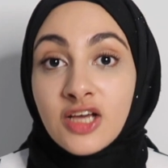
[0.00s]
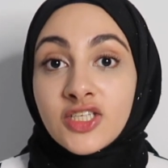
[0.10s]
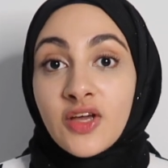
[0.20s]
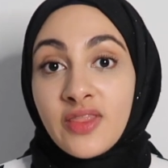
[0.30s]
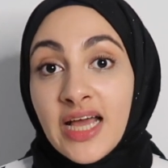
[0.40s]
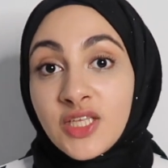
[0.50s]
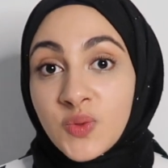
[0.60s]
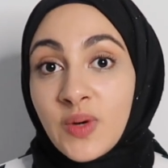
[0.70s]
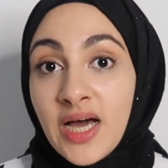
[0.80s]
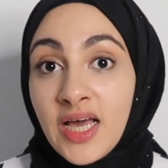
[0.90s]
So that's
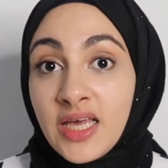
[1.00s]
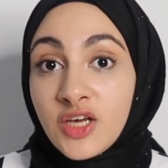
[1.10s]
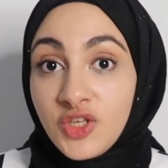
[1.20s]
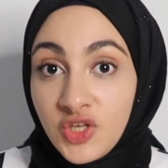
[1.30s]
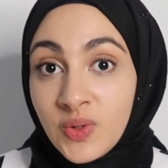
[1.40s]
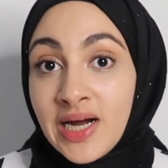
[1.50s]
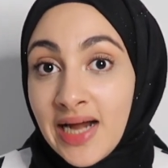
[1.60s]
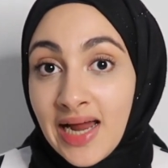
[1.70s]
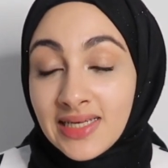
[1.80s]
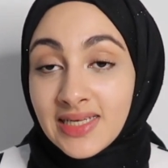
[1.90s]
why you are
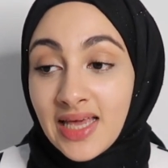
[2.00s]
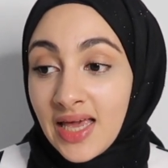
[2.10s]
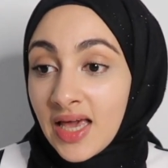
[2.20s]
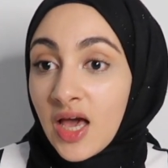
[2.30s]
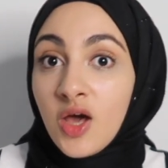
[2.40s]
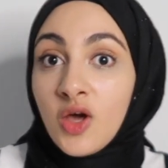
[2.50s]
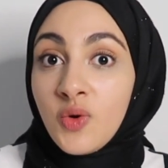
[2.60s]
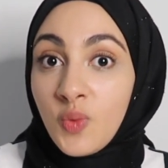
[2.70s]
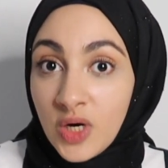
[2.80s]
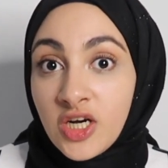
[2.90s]
asking,
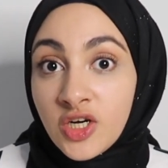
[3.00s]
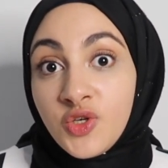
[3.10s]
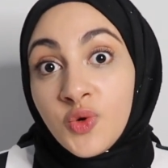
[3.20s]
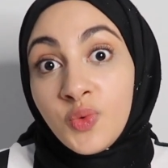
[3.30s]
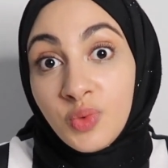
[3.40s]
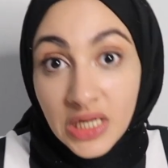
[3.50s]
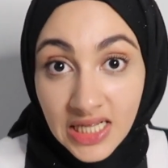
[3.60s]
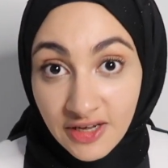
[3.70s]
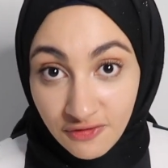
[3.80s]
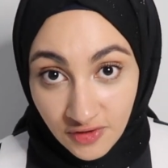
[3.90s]
where are you
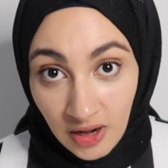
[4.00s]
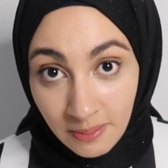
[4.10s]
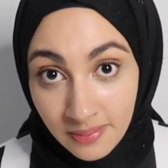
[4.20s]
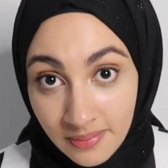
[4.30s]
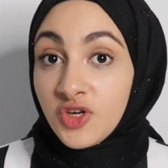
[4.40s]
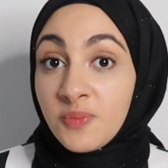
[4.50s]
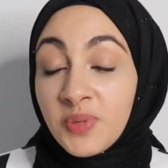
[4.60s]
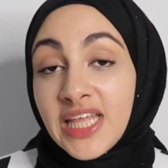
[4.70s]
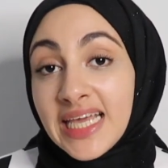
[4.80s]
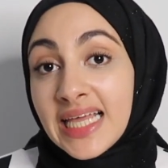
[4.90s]
really from? You're
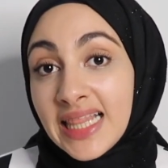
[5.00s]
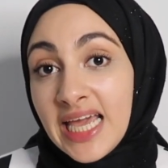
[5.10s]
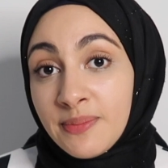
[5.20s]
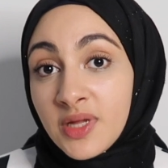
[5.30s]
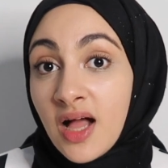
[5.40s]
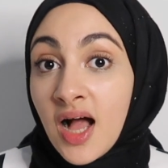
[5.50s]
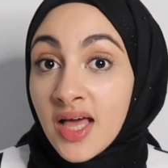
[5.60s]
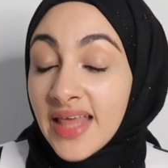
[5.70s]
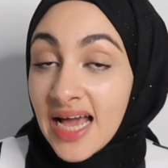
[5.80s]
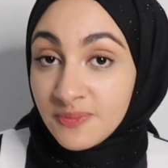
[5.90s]
putting a label
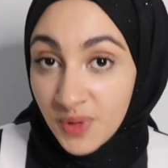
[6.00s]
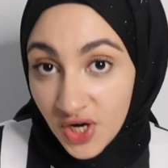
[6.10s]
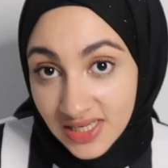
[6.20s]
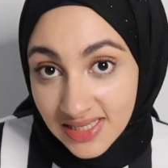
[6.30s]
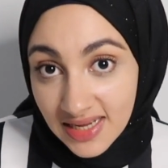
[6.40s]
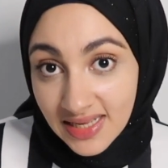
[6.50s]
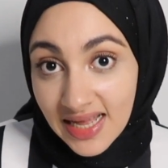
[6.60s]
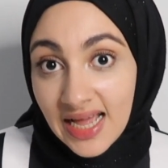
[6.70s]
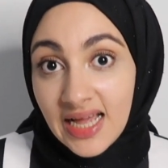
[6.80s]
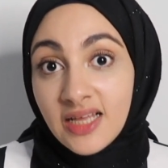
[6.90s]
on that person,
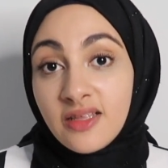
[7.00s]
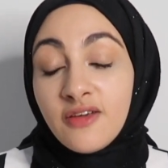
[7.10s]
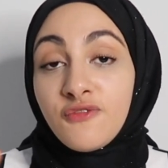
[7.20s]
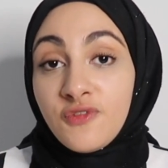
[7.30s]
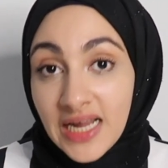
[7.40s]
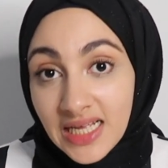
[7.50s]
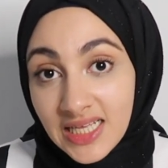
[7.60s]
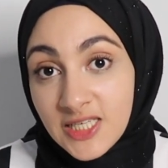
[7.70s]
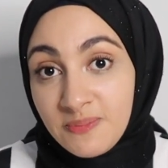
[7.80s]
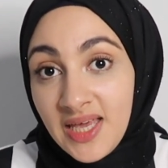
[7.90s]
and
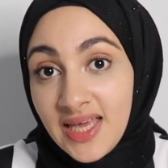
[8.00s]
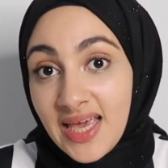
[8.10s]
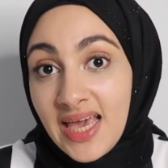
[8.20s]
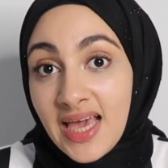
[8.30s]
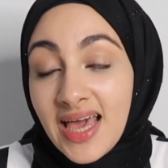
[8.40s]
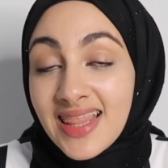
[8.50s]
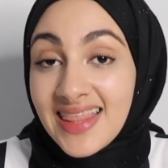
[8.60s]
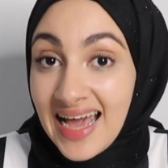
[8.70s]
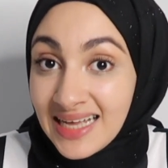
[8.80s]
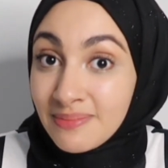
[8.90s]
frankly speaking,
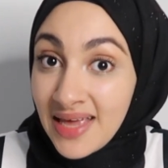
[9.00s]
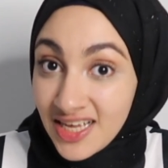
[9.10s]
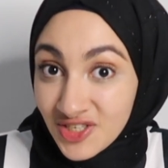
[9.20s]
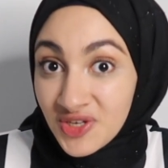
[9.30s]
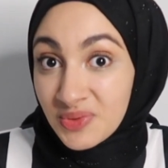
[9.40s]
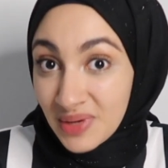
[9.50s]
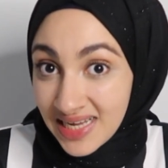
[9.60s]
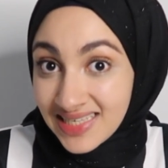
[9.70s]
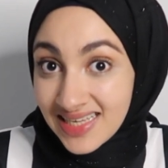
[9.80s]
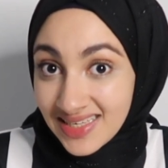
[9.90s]
that makes you
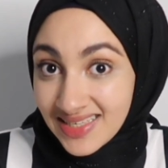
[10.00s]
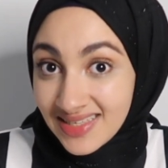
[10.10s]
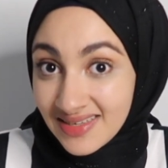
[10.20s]
racist.